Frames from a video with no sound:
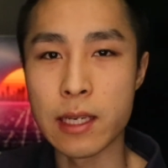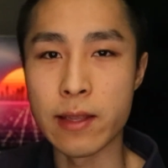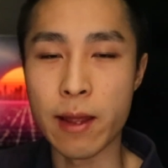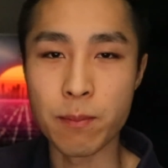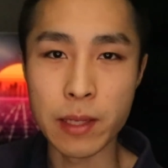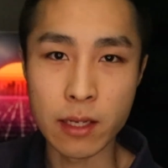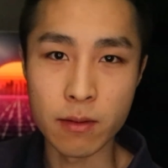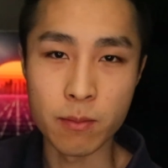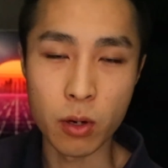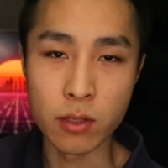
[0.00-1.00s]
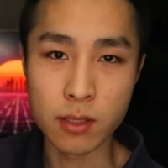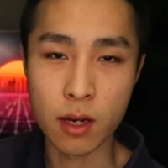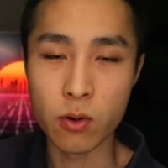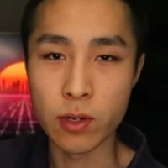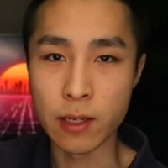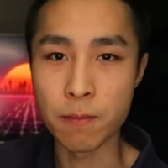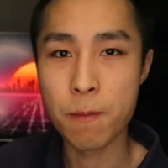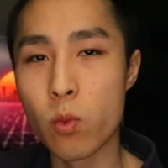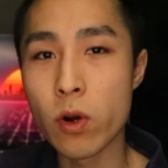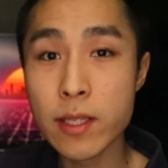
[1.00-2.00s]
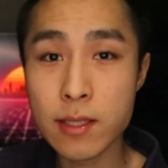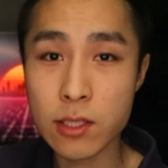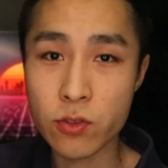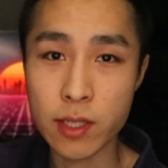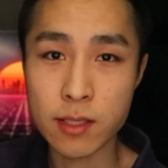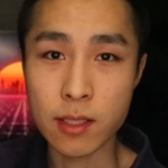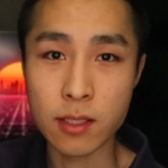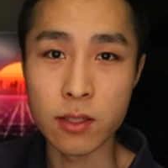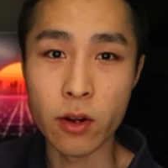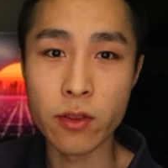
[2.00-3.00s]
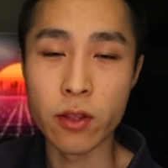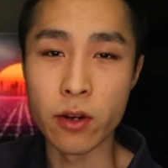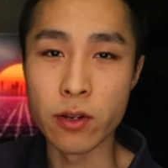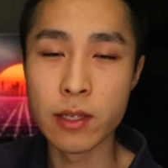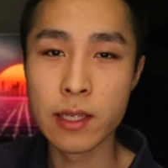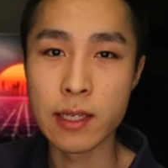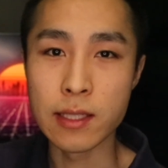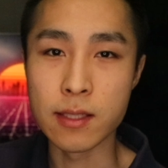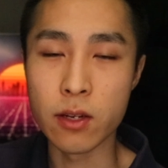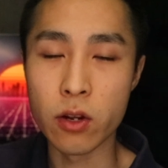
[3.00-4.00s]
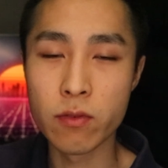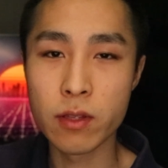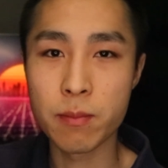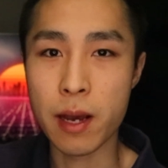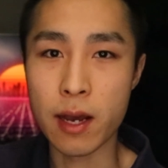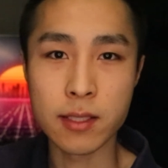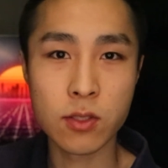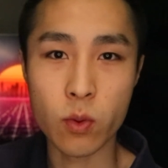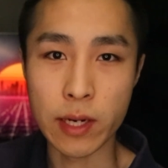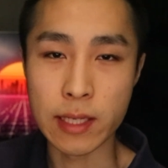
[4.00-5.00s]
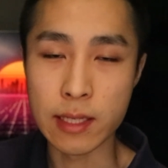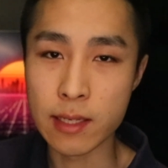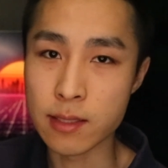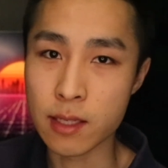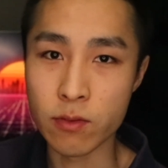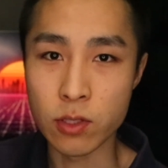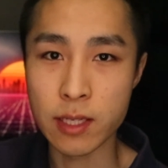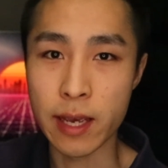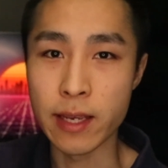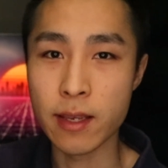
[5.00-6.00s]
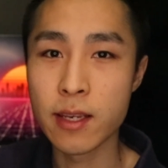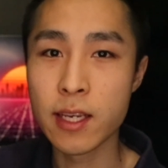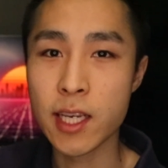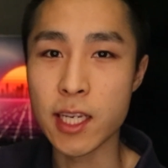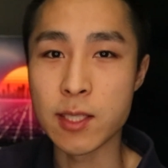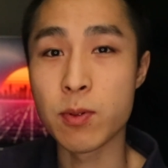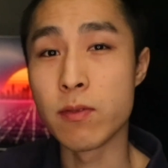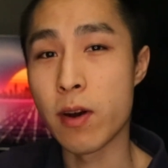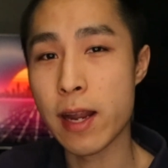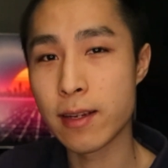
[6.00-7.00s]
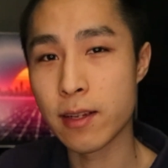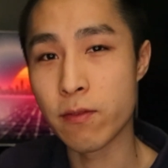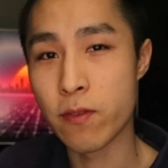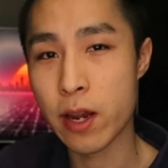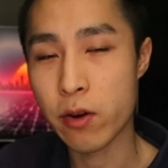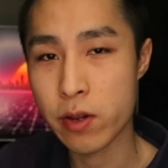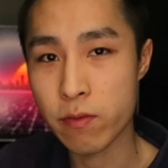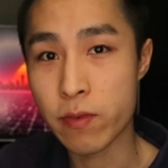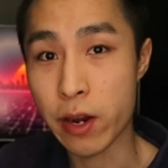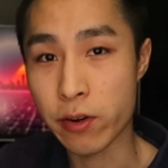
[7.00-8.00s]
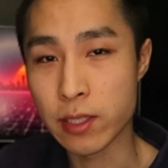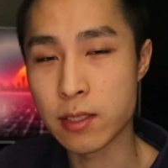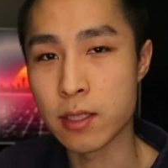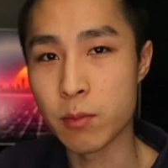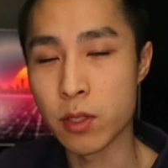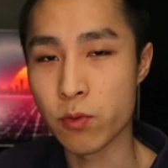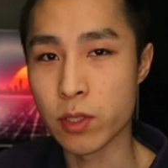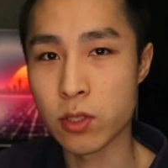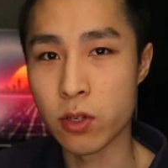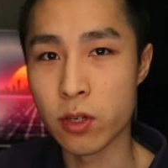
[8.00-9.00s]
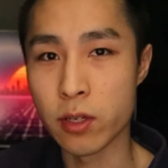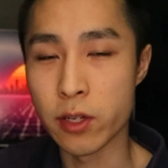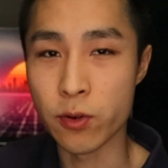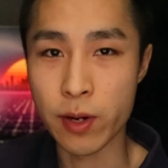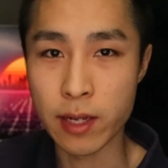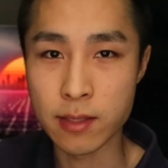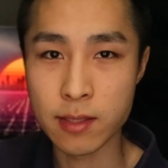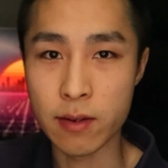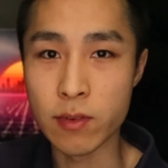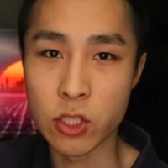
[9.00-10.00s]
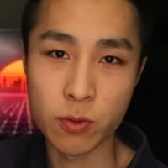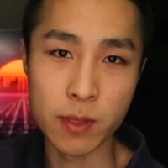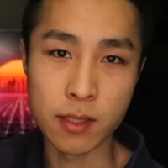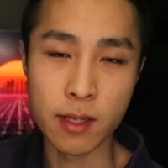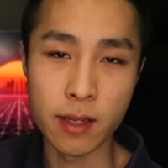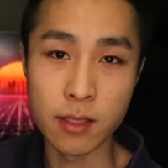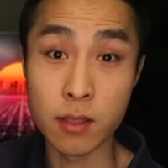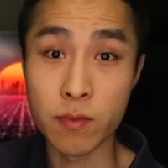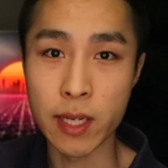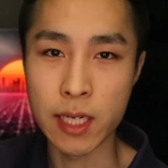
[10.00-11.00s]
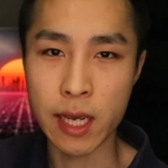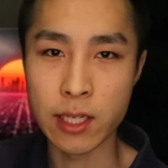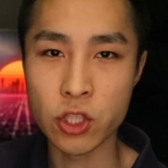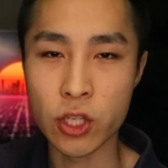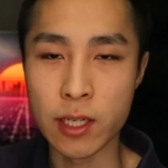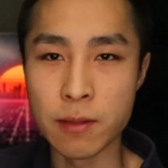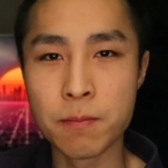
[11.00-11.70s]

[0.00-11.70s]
in that bigger bonds holding. What is interesting to note though is that over the past 20 years, give or take, it's provided a very similar return at around 7-ish% to VDHG.